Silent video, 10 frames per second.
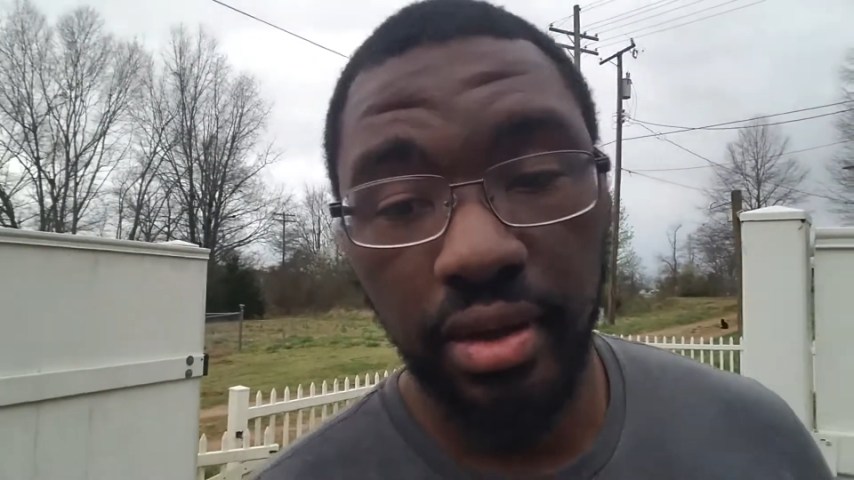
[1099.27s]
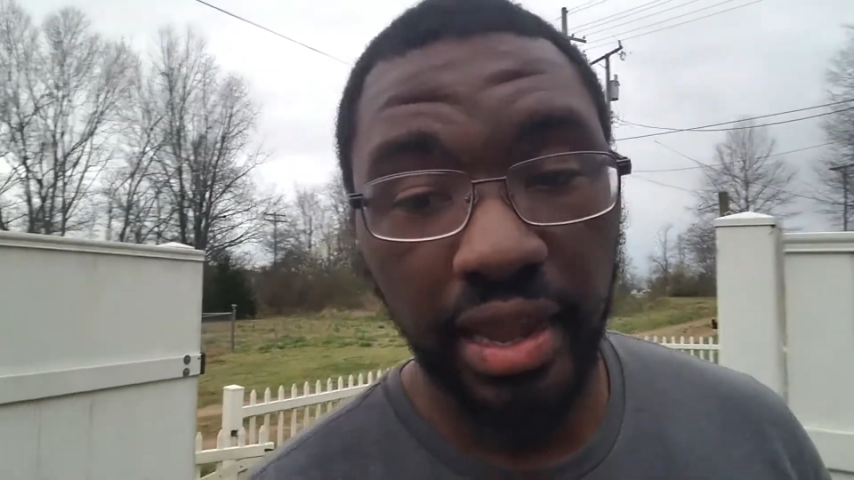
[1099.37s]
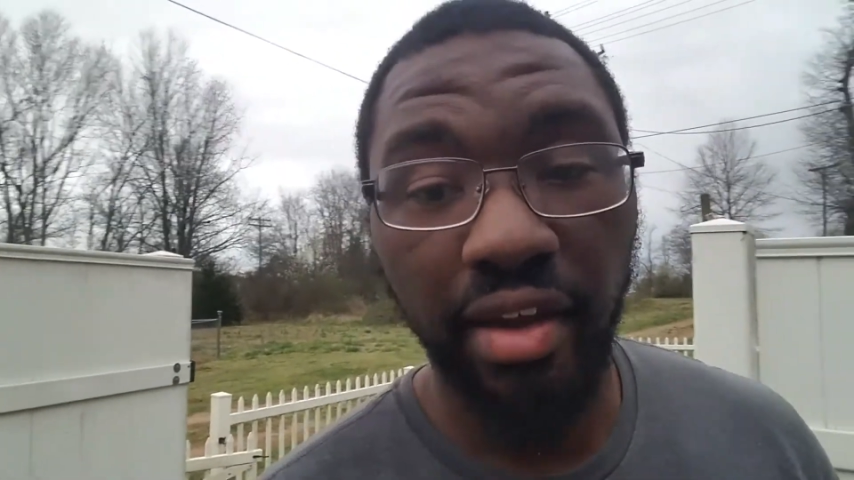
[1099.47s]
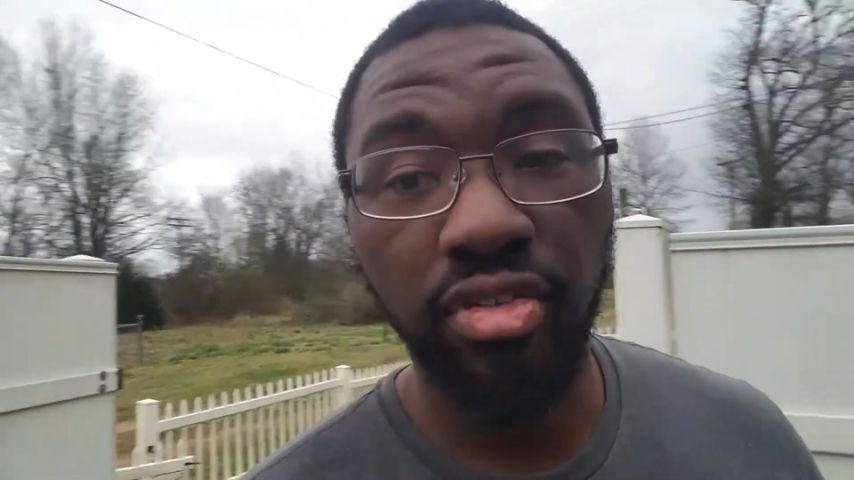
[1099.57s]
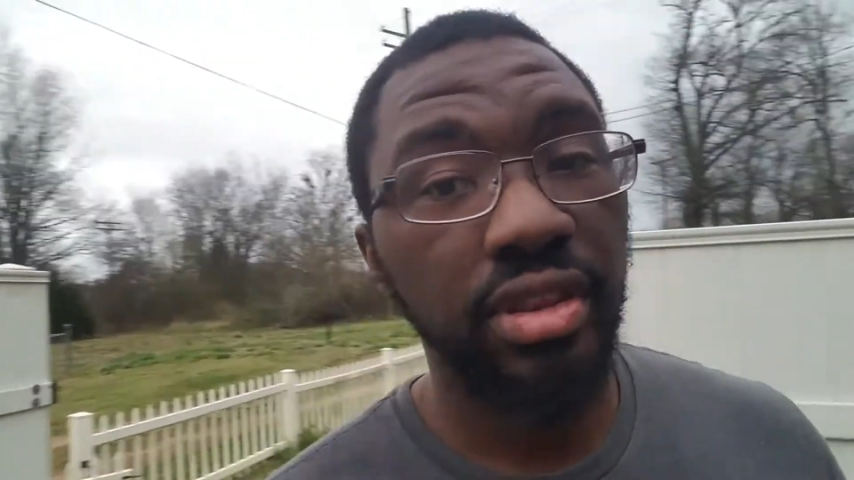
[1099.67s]

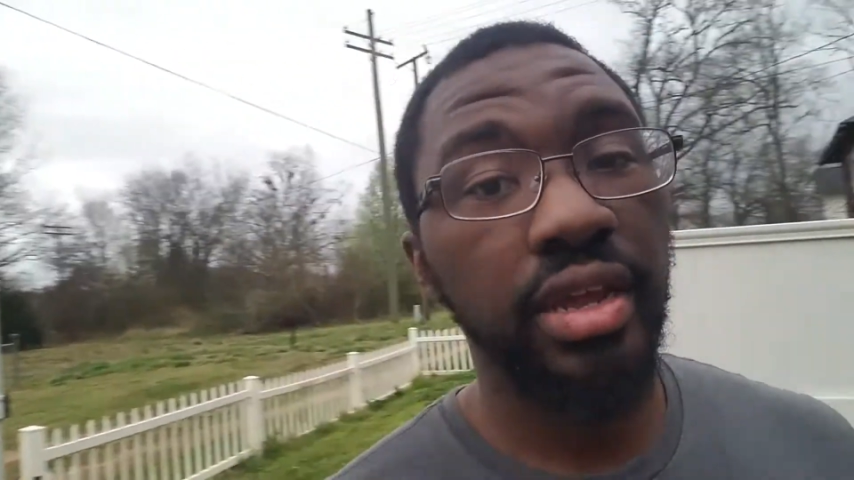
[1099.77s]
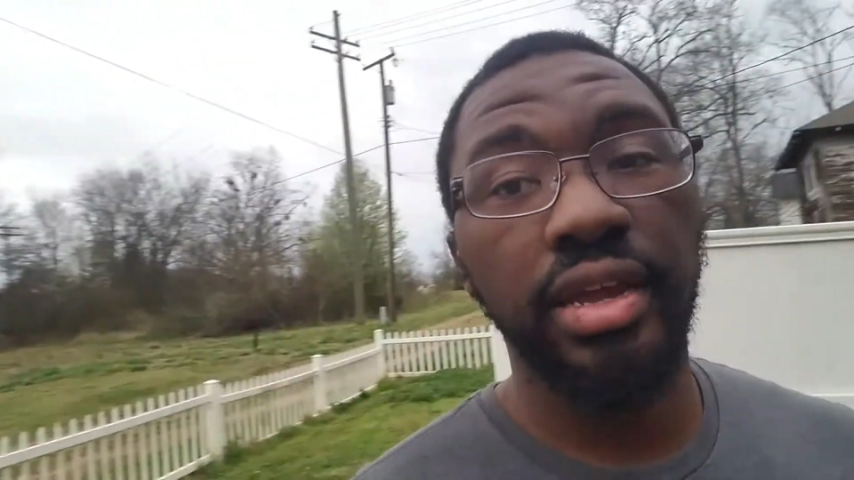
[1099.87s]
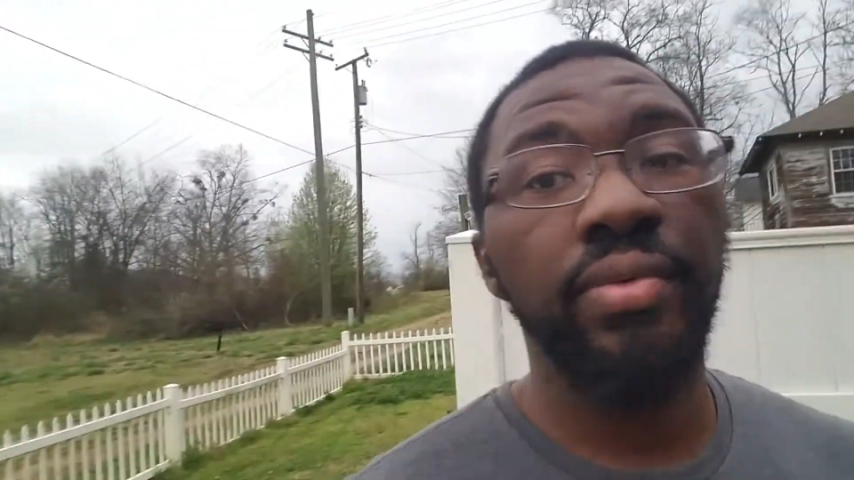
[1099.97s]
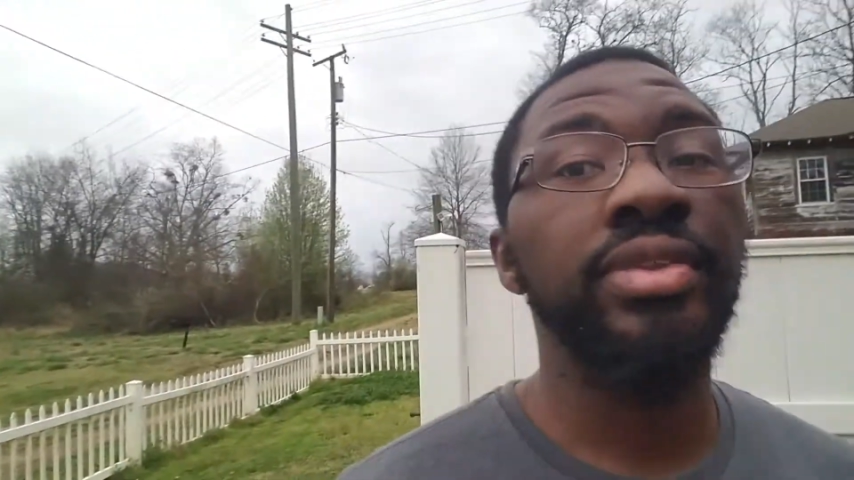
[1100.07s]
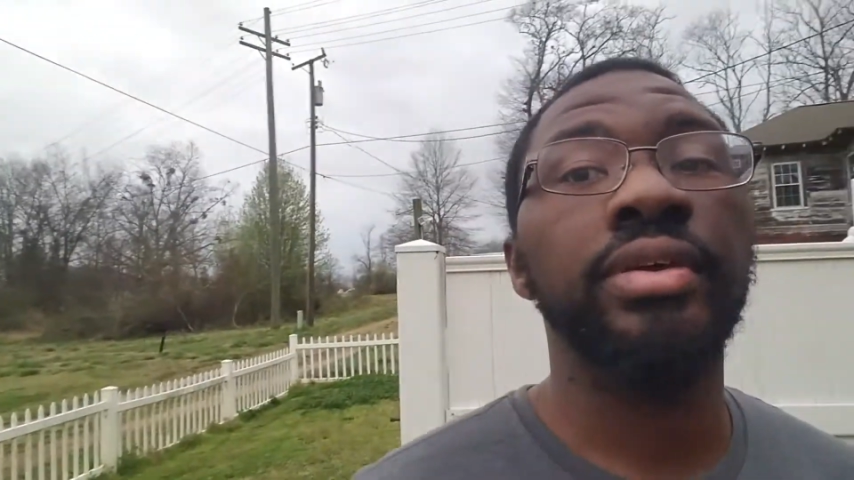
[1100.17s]
everything
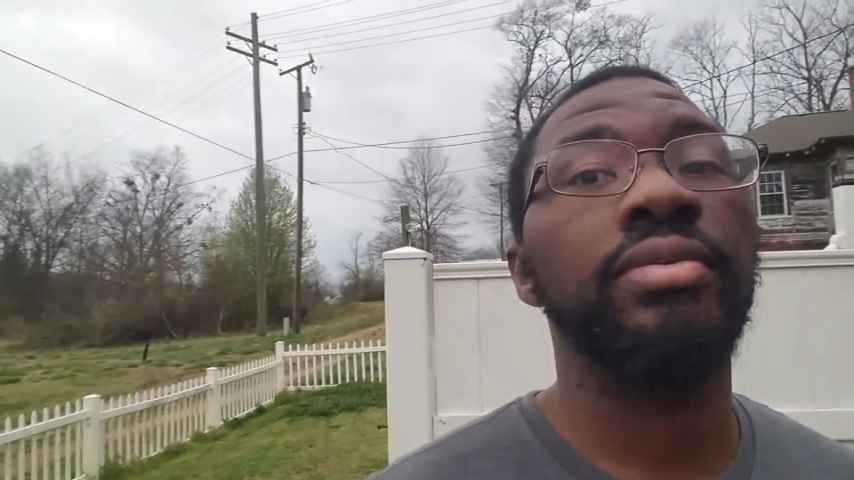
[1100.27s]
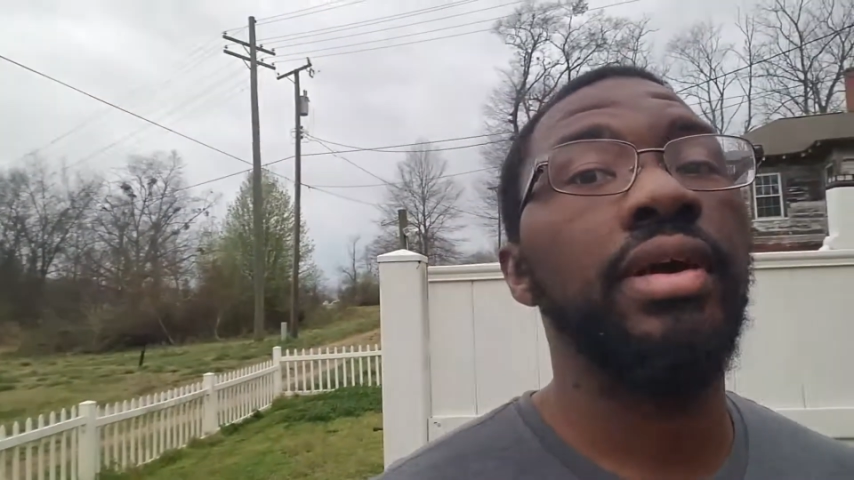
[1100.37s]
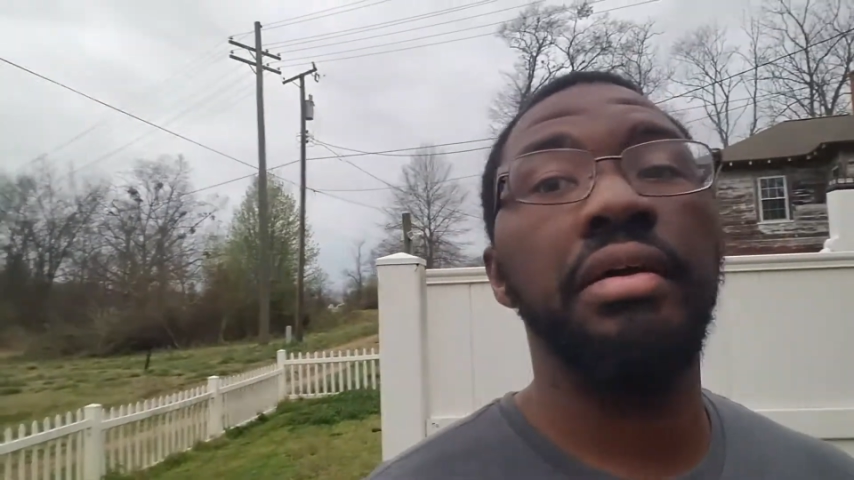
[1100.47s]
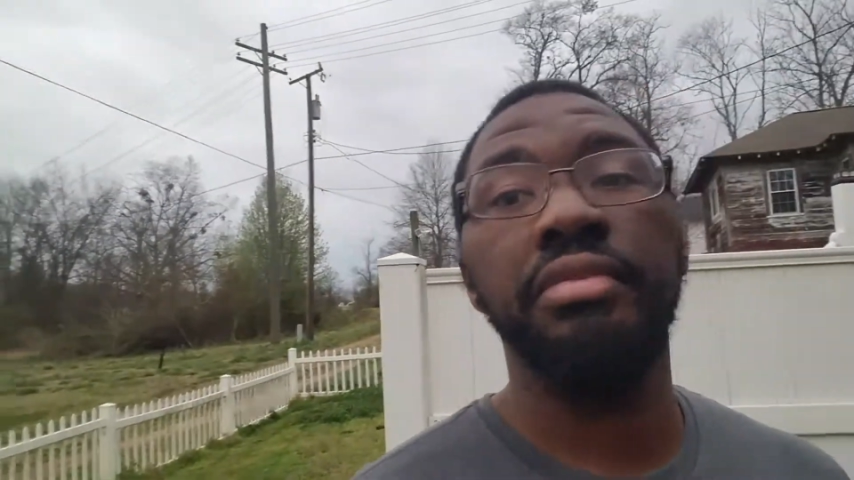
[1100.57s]
around